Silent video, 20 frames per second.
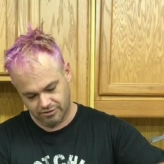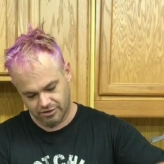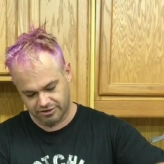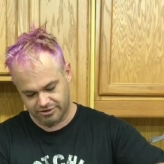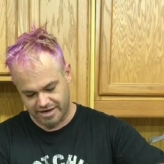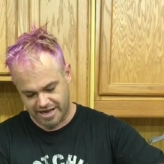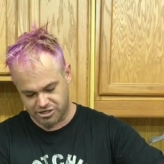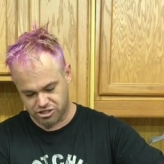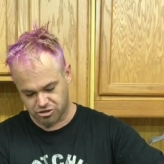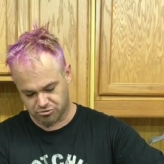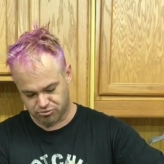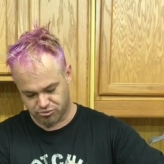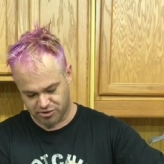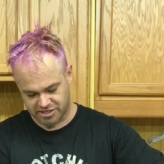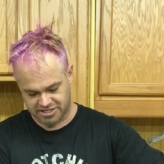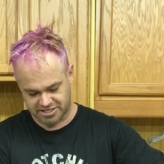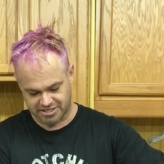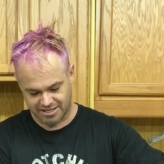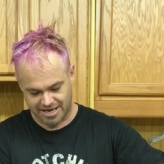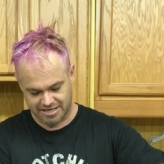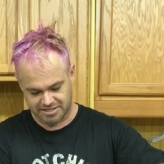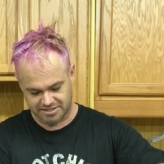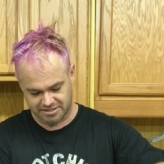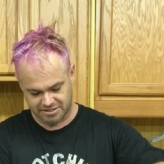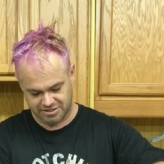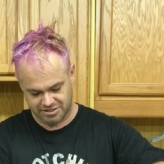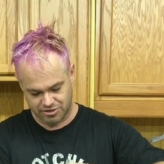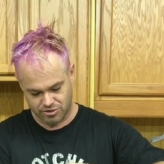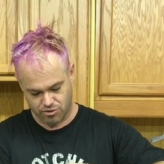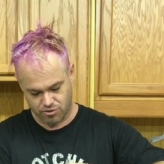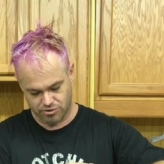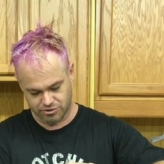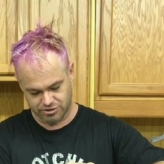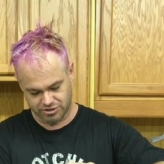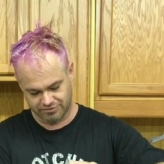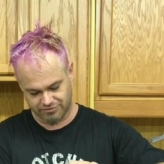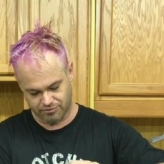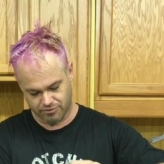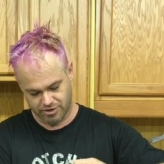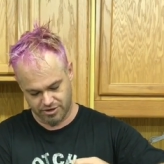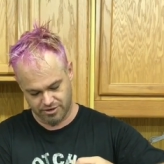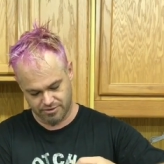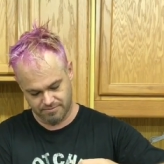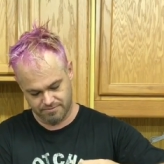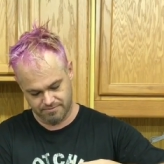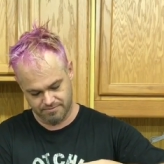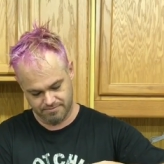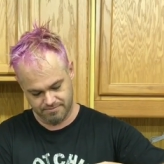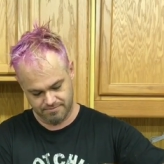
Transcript: Look, nature pre-slices the oranges for you.